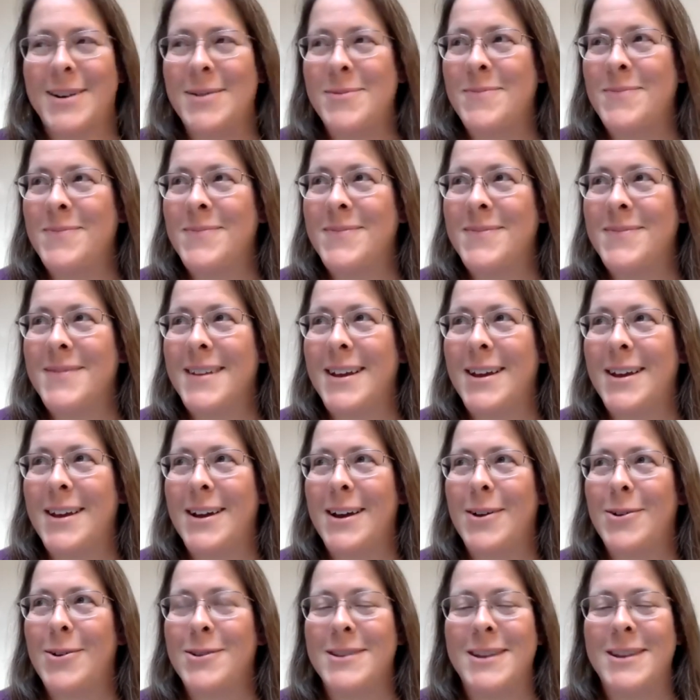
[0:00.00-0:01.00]
um,
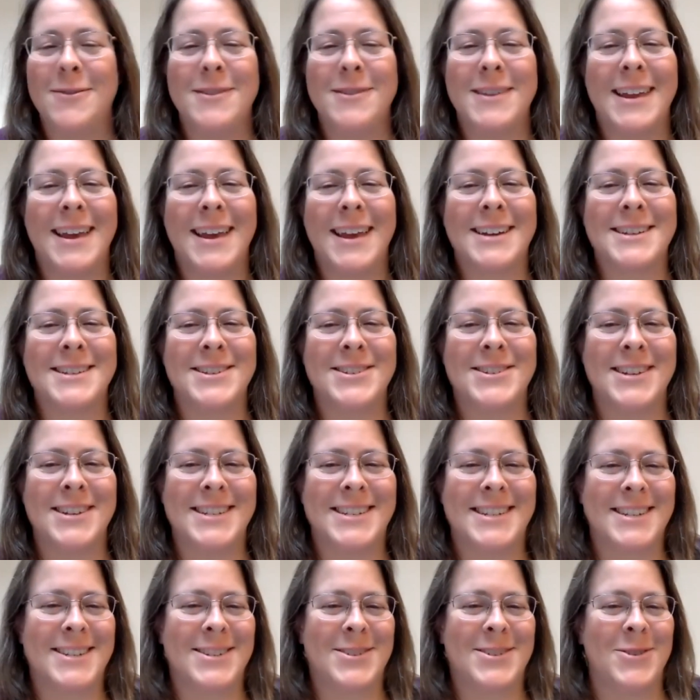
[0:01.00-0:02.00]
I'll leave the
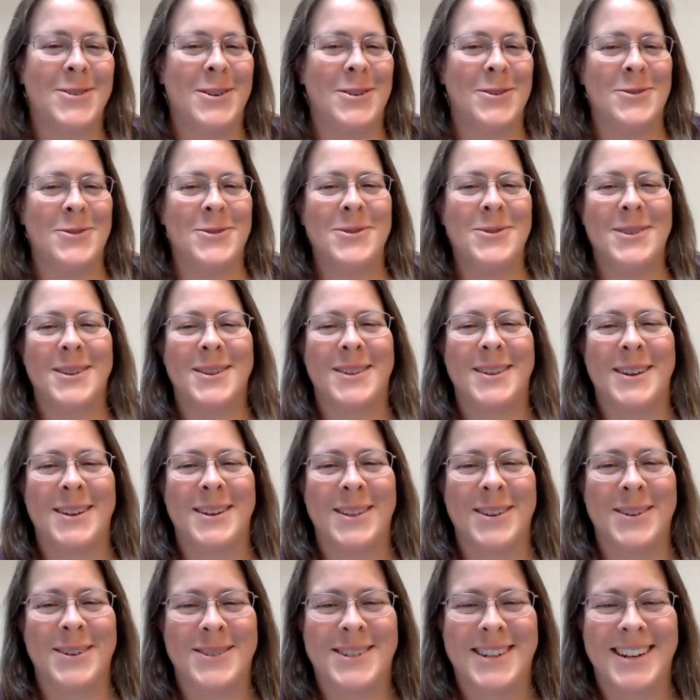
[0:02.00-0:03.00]
exegesis to you, the
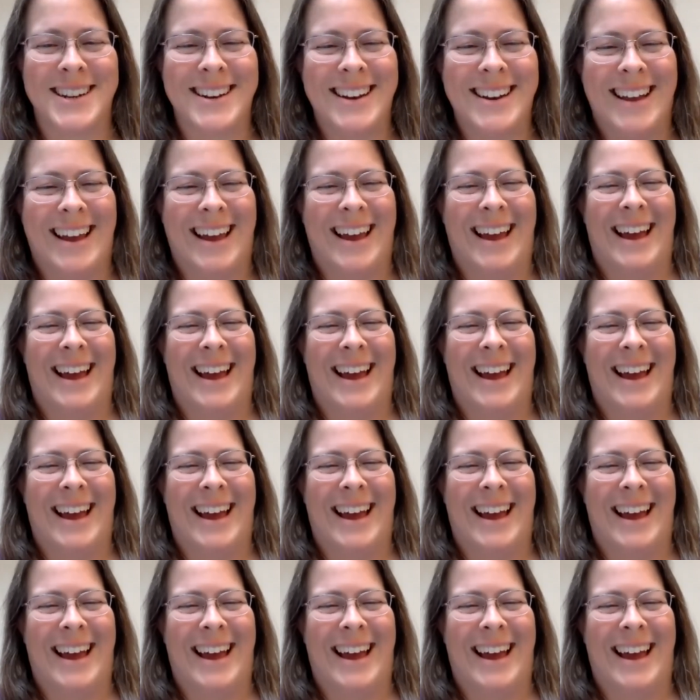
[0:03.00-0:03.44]
theologian,